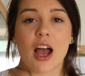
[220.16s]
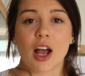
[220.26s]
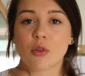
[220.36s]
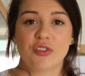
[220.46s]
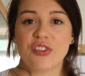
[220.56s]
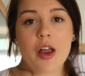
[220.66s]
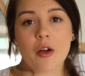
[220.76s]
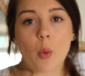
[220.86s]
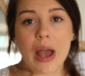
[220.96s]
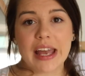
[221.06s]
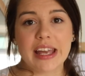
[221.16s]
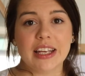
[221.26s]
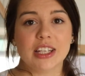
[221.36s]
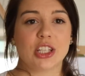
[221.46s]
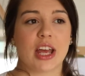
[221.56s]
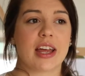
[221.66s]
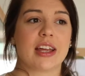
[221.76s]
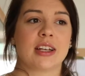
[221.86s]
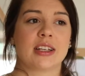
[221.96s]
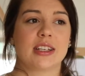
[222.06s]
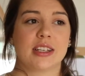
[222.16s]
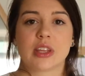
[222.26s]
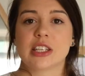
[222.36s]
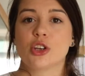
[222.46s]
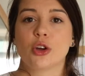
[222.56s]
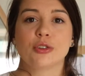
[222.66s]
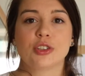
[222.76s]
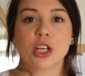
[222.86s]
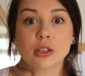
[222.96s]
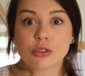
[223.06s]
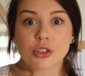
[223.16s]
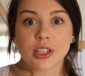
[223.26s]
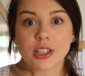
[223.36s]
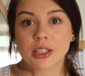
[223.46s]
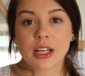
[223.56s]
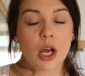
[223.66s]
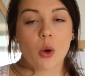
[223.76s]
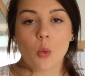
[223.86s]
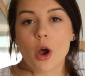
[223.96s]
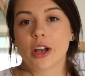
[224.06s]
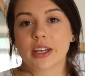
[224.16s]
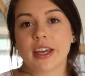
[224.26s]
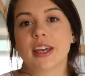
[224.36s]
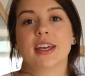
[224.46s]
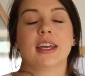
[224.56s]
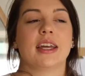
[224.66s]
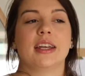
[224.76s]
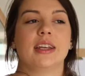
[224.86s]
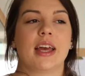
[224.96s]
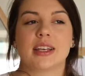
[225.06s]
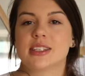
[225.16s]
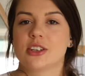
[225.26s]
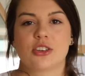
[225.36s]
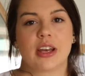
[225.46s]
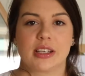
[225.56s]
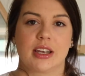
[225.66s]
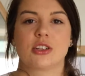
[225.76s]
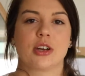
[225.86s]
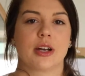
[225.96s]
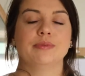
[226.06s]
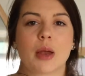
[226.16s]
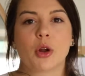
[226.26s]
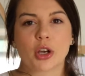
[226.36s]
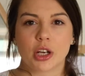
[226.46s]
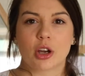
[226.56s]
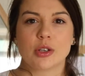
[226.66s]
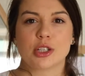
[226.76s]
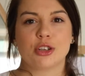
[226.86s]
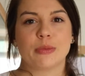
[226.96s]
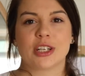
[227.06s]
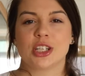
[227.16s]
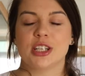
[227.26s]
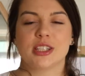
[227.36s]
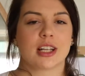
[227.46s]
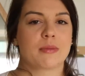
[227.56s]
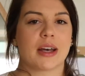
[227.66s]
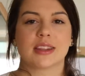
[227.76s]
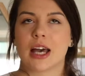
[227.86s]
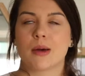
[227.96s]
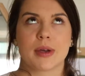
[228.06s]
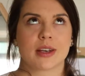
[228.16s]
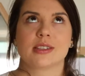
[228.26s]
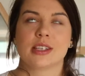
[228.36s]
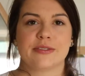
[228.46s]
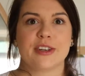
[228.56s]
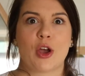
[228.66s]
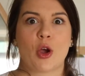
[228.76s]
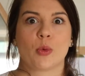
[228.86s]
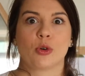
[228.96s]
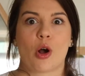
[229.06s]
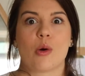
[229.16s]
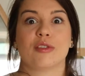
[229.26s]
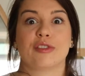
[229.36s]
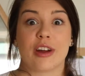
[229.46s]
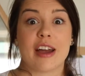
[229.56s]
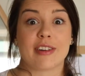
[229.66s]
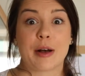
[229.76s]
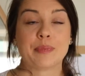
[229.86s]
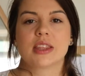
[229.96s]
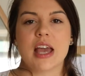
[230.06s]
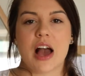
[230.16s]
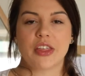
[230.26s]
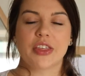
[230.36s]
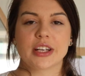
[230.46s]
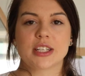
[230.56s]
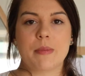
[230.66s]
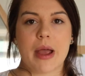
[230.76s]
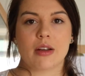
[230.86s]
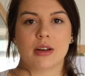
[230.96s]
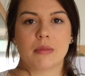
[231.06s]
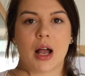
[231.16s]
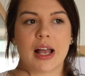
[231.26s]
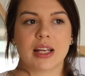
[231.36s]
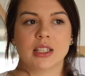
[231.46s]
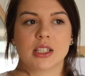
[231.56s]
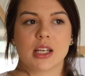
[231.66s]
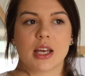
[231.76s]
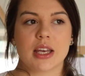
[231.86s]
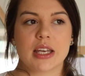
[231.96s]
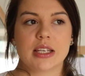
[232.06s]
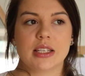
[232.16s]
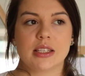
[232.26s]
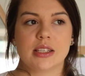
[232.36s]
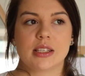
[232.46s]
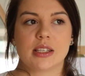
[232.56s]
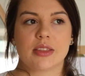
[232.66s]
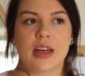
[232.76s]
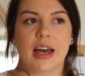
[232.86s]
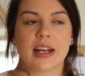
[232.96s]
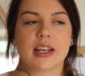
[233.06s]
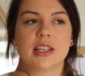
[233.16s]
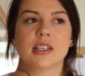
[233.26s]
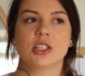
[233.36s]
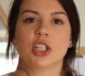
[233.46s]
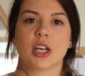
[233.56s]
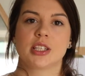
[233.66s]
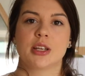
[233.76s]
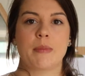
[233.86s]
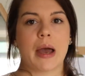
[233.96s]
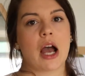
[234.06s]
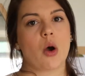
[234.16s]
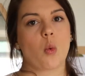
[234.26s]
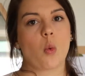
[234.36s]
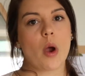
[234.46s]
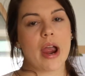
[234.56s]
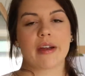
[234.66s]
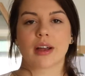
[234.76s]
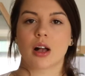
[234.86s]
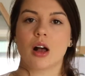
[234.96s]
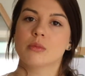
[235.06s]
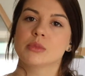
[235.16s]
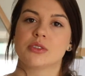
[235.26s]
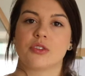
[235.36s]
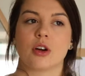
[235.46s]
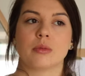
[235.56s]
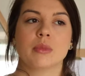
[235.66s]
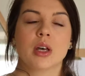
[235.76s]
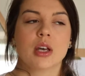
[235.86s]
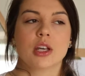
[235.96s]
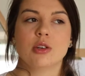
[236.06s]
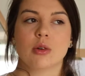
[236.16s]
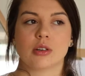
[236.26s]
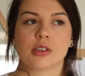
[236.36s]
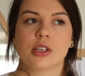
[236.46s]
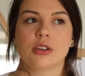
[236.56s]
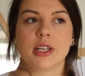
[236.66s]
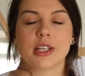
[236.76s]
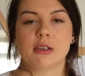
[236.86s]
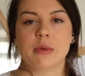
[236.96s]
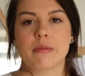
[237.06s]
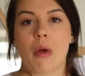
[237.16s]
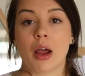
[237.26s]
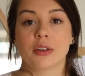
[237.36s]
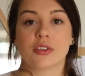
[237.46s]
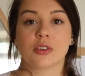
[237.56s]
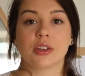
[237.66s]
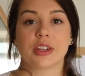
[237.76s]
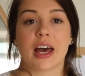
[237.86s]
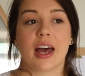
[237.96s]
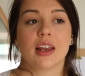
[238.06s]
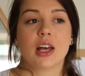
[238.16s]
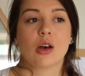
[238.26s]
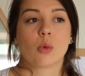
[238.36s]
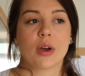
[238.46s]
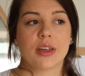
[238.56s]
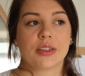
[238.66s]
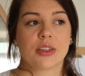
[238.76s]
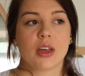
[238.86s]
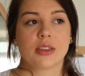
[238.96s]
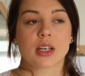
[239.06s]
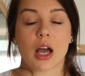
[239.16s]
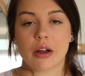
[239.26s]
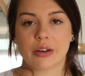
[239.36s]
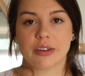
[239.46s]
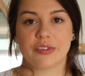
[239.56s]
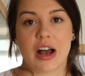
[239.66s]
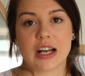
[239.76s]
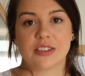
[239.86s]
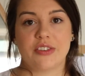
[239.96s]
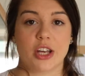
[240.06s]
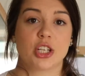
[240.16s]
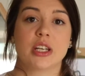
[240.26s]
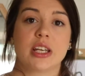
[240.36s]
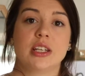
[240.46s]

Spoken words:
a fair wage and there's no children working, and etc, etc. I'm not going to go into too much detail about that because this video will go on forever. The other thing to bear in mind is that it isn't just about where it comes from. You also need to be mindful that with the current fast fashion